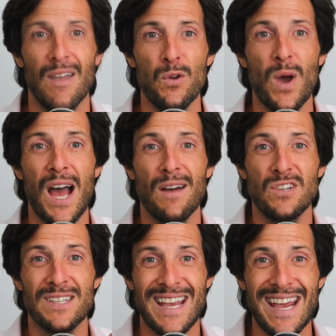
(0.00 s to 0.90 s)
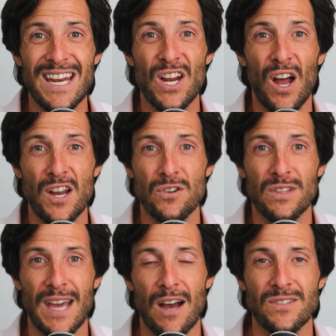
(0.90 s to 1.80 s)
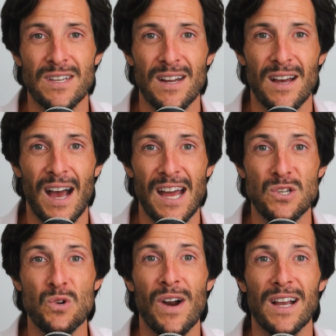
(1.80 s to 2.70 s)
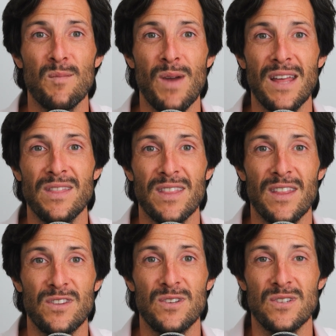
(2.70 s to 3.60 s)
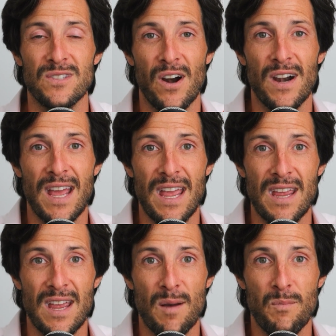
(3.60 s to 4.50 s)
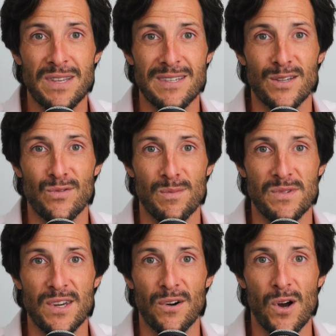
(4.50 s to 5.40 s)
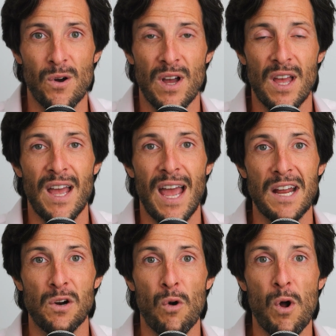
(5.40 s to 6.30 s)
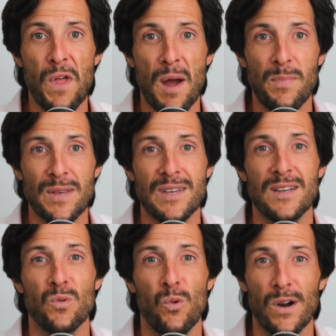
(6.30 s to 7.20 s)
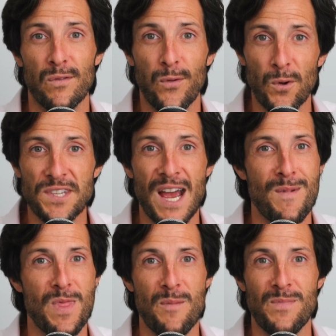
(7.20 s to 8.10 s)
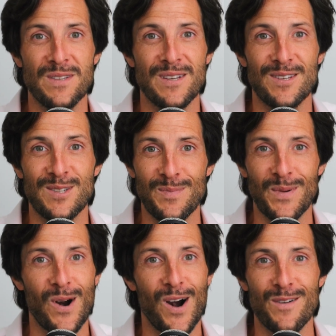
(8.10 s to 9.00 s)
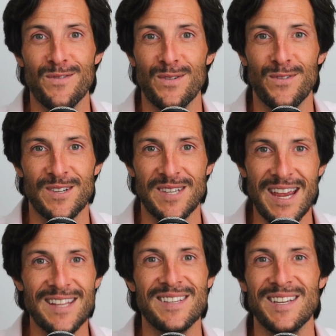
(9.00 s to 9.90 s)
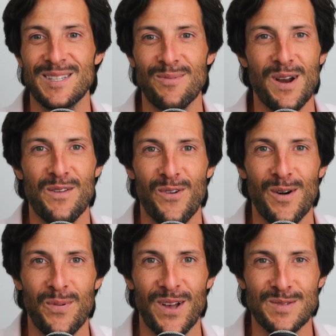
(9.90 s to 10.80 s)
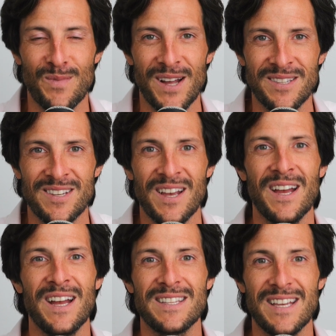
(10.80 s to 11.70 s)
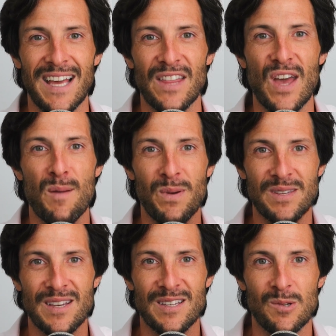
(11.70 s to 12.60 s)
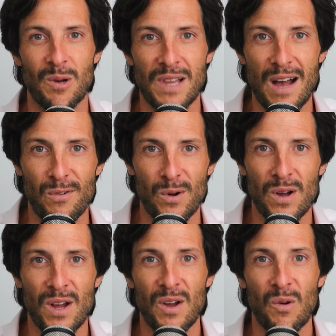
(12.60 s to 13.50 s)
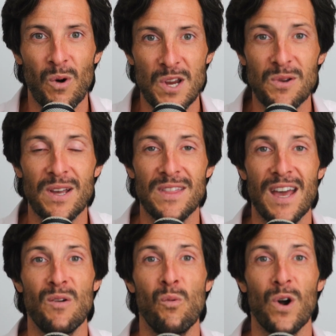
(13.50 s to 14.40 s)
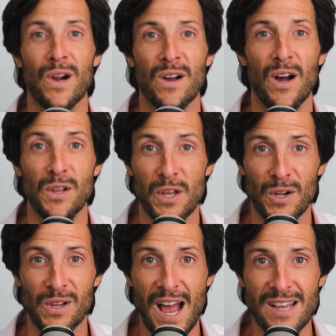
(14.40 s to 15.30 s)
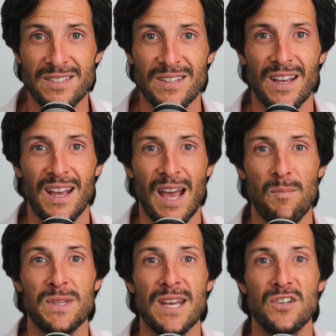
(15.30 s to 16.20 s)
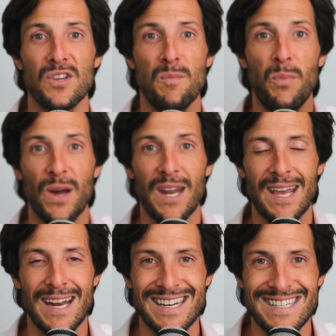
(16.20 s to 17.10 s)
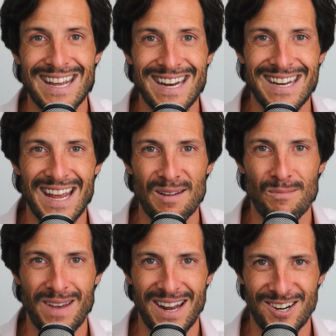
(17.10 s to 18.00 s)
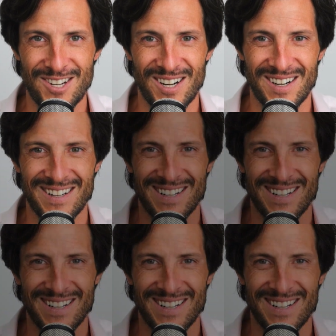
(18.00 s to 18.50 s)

If you have just 80 or 100,000, I do recommend to start a business from zero and grow that business, work full-time in that business, super hard for the first 18, 24 plus months to get that business to a level where you can then work a little less and potentially put in a day-to-day manager.